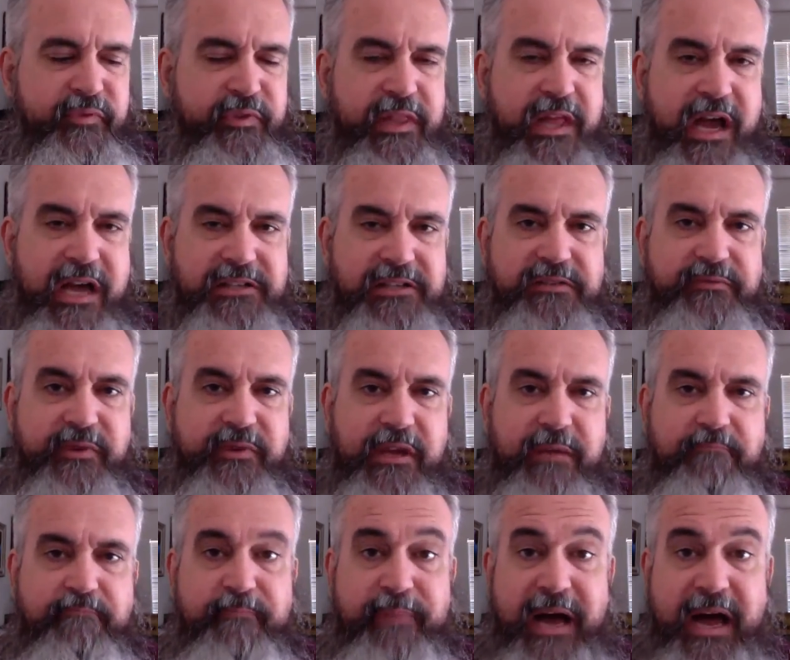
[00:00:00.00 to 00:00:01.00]

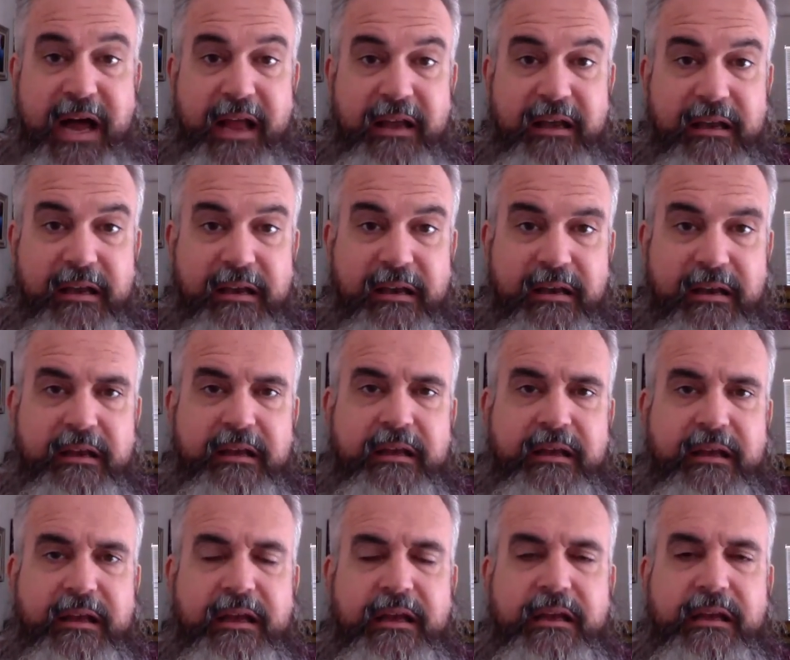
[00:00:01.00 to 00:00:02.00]
philosophy, but
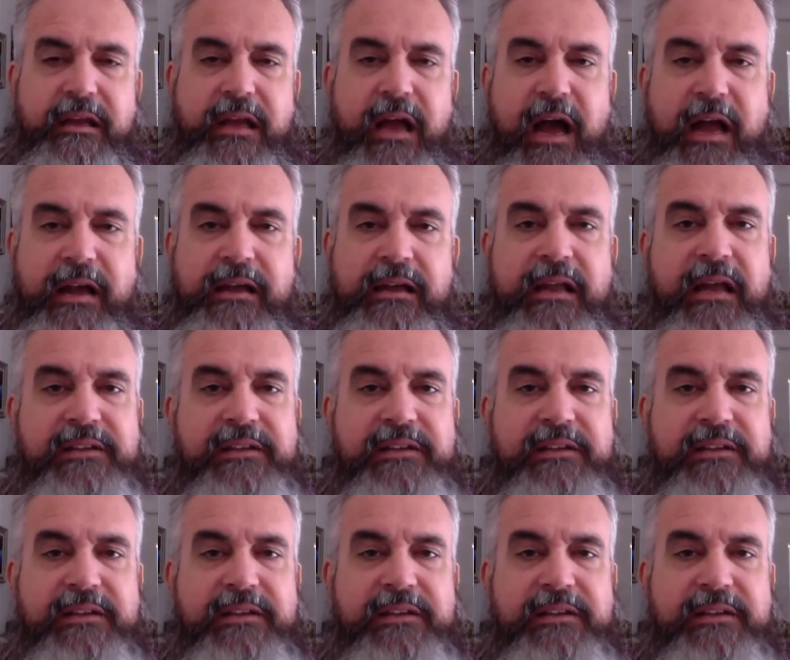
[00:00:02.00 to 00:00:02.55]
God